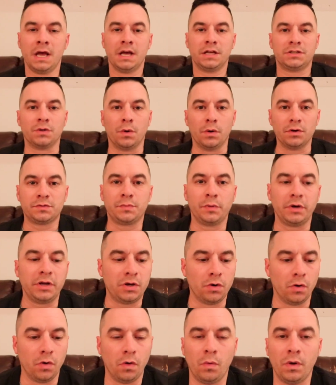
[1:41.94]
So what was pretty
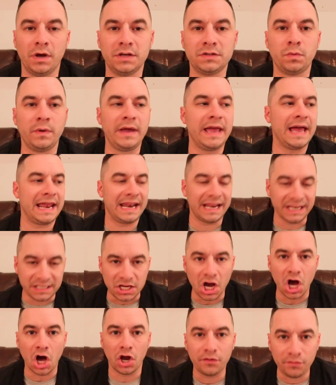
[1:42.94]
cool was we had a
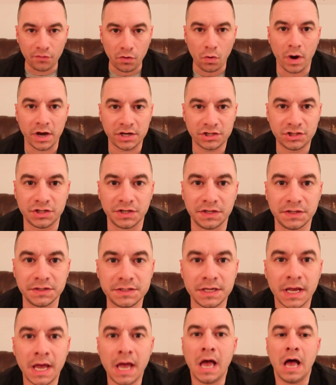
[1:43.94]
ton of
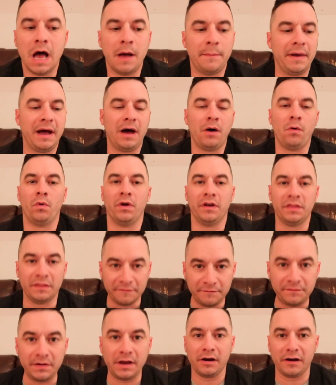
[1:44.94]
questions about one of the
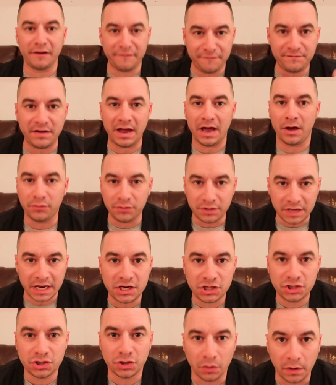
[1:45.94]
very
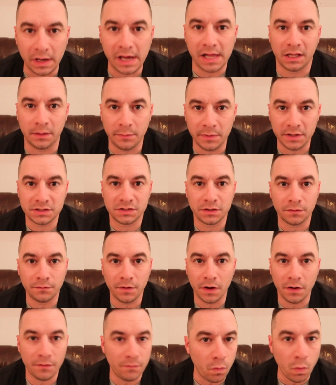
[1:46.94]
foundational elements
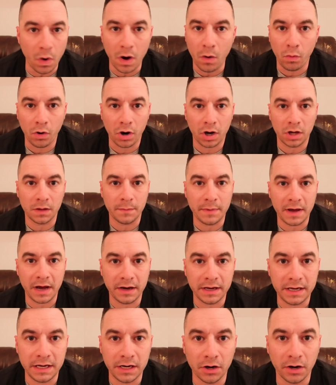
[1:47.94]
of what we're all
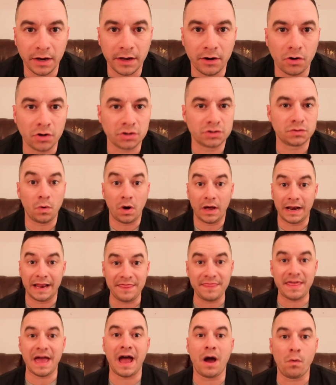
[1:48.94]
about here at our squad,
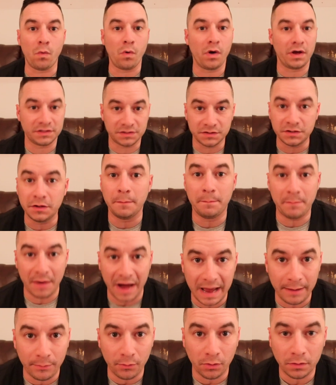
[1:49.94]
and that was the
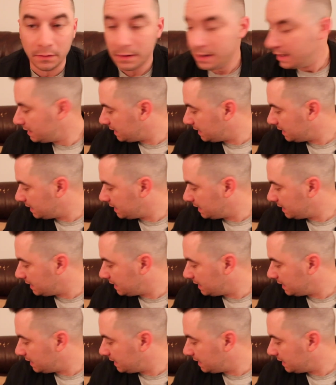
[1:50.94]
Bible.